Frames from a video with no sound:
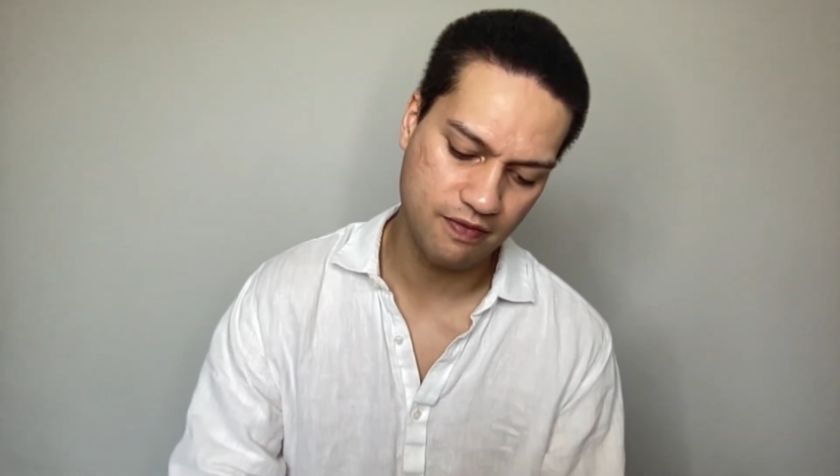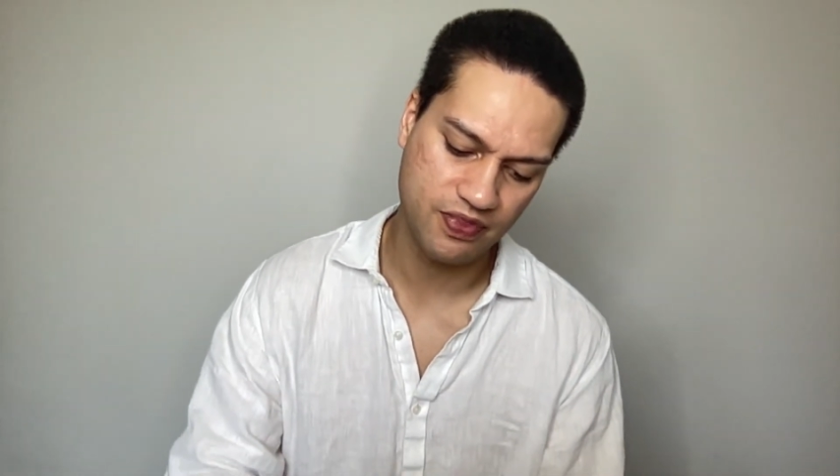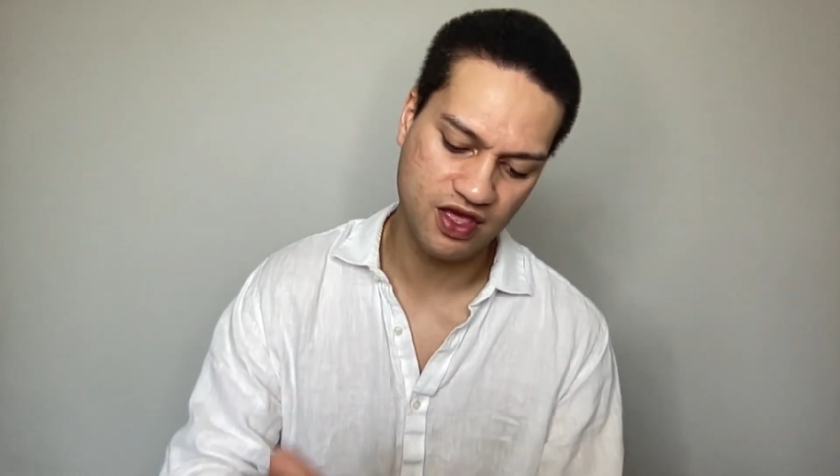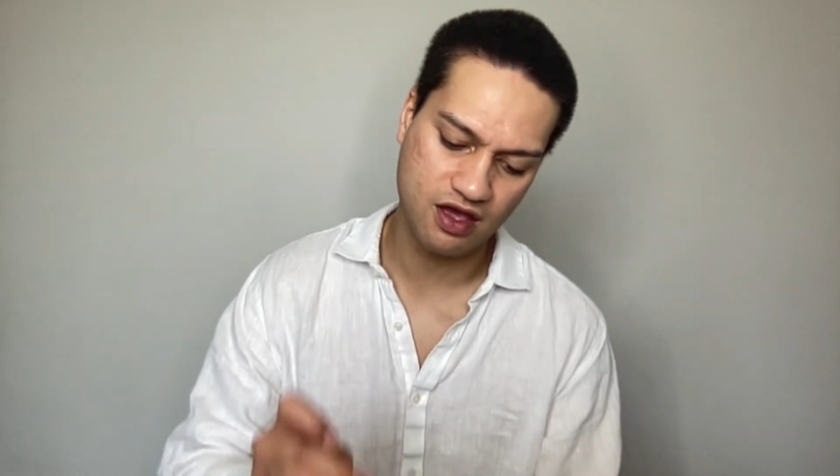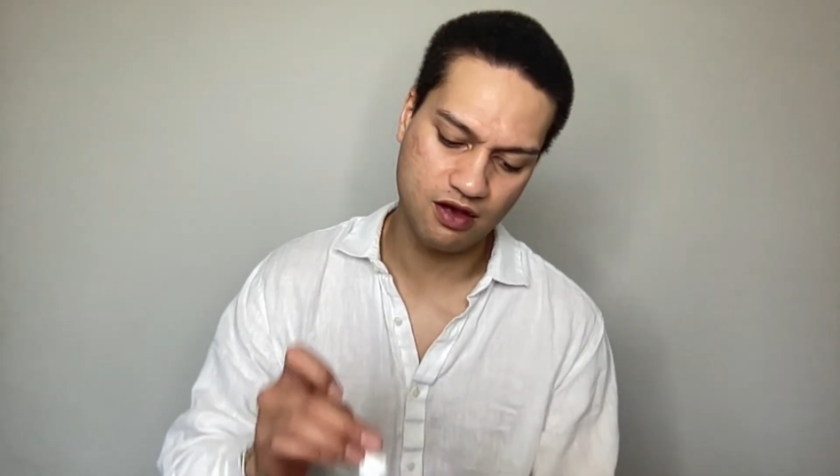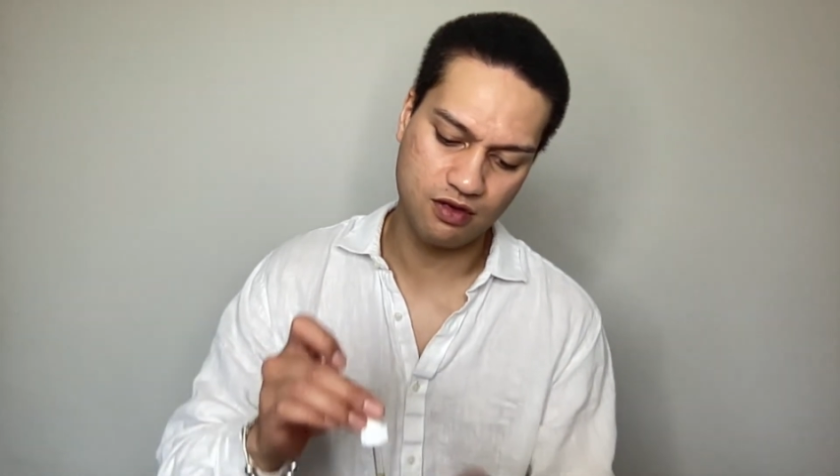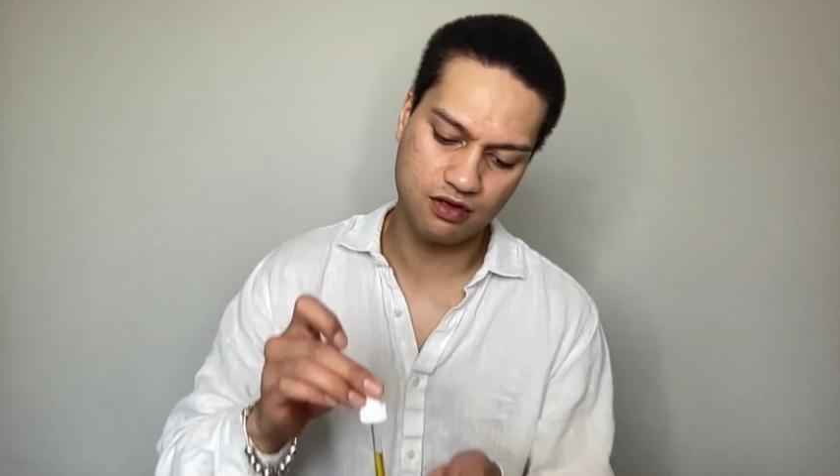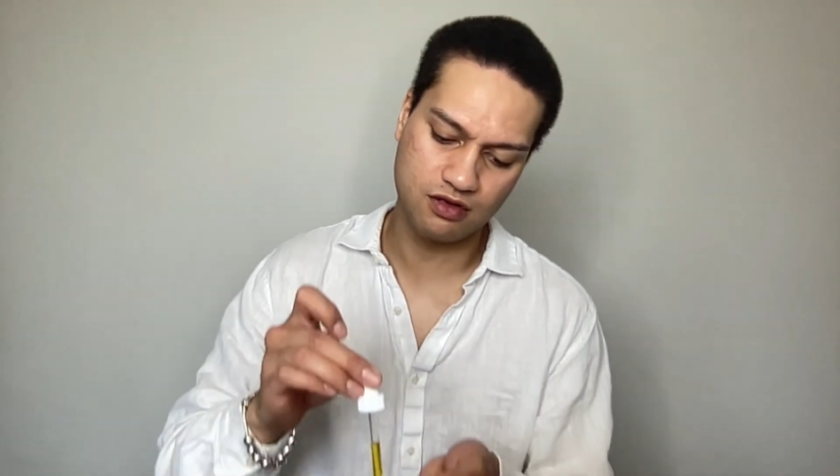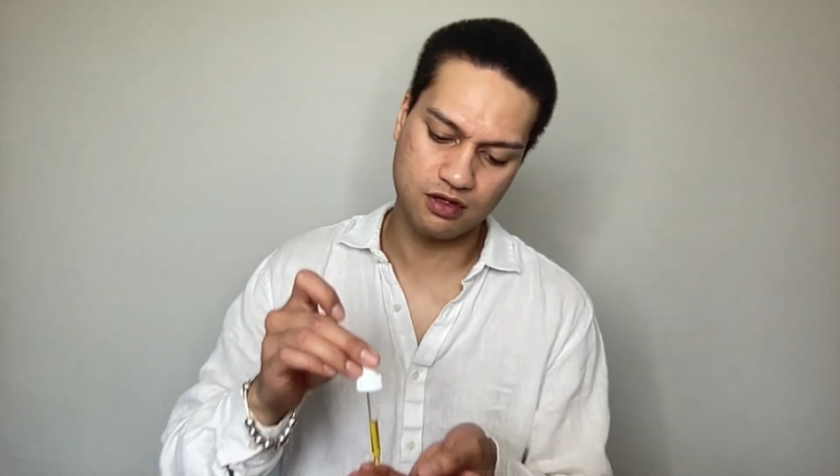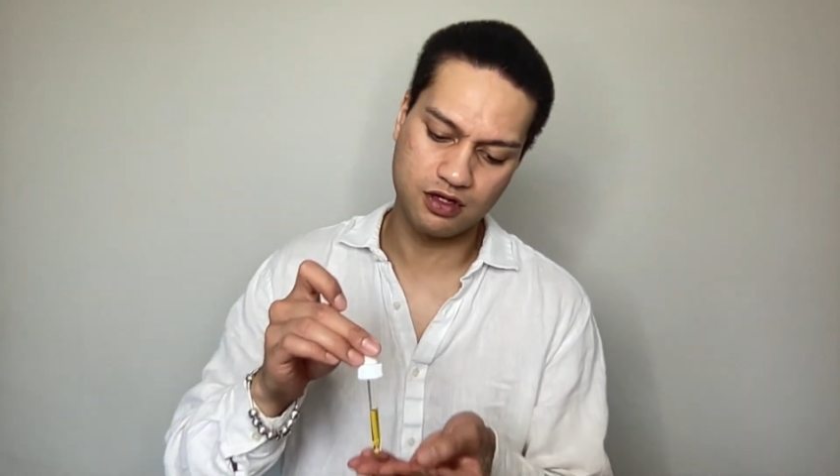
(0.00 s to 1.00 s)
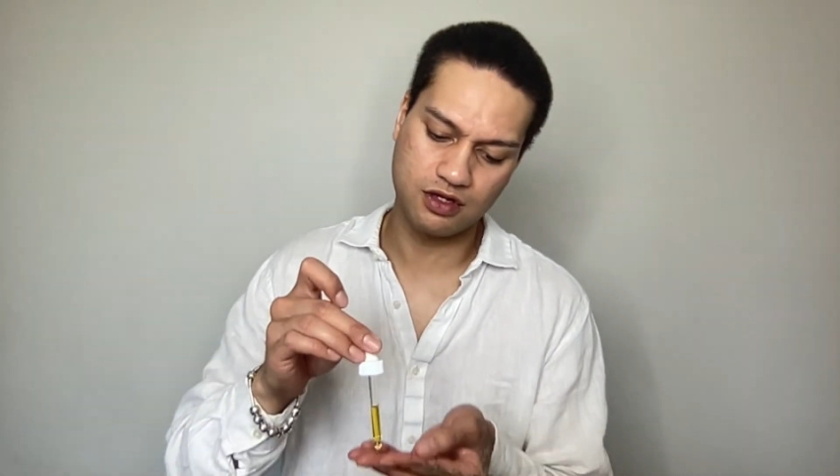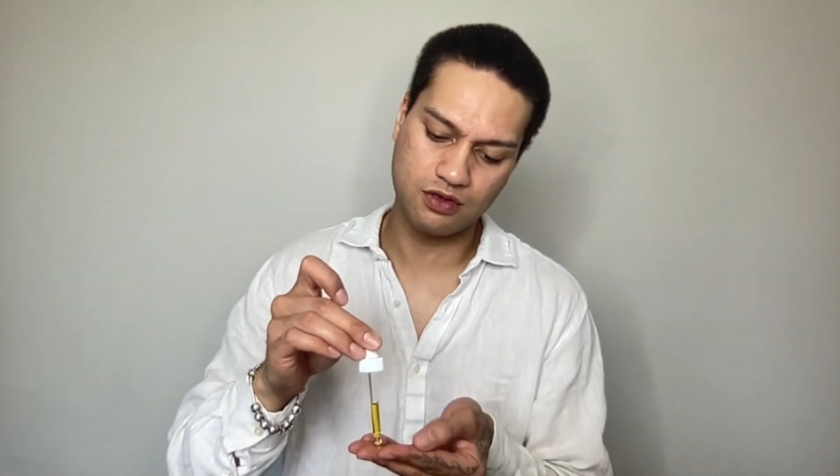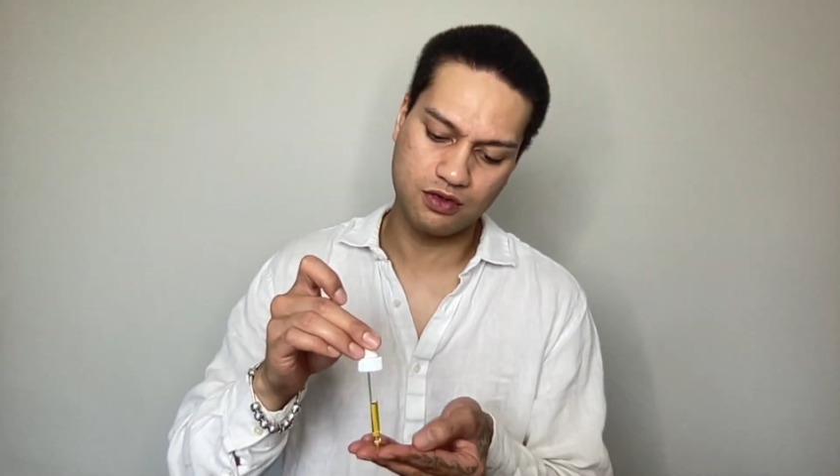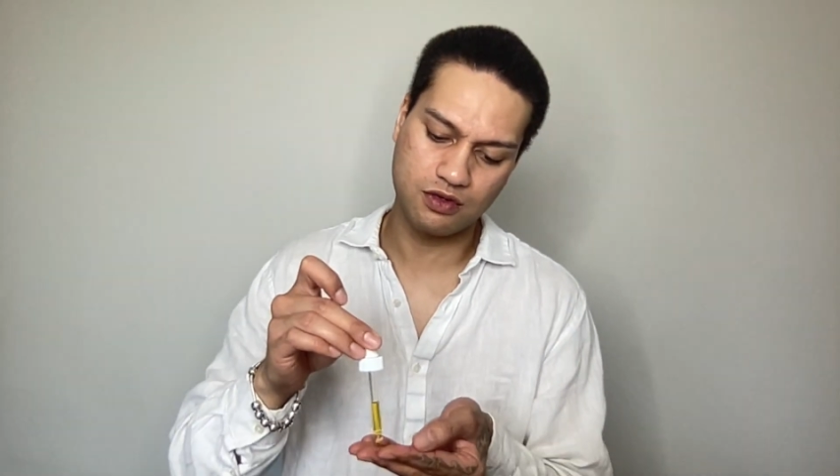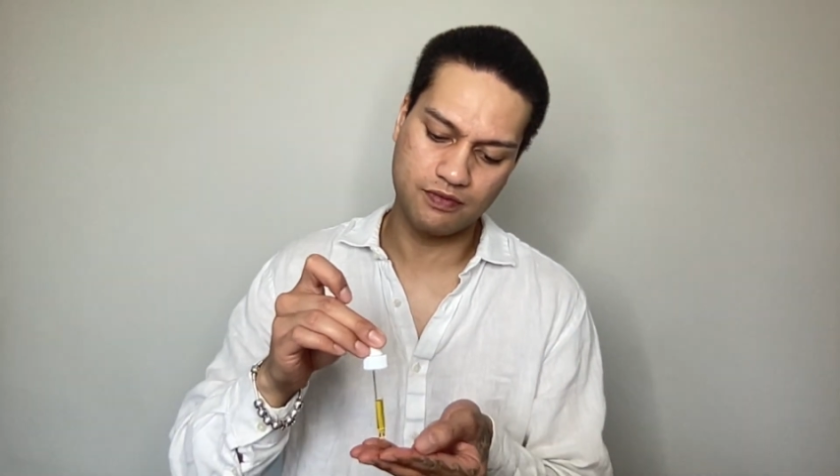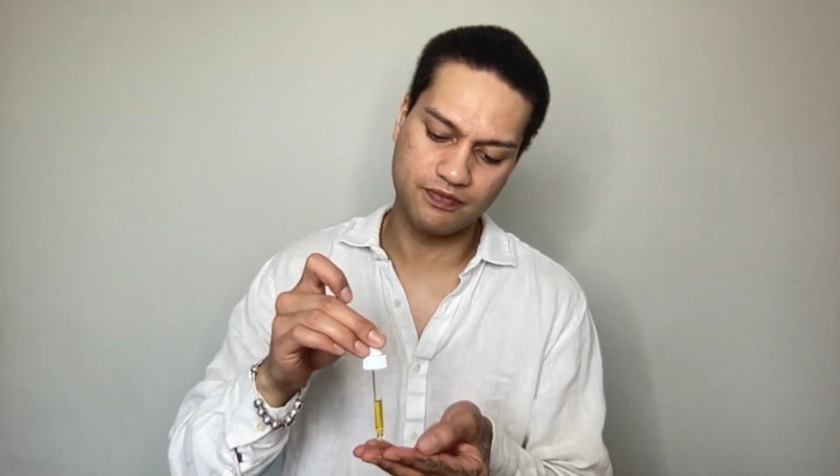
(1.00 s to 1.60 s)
the little...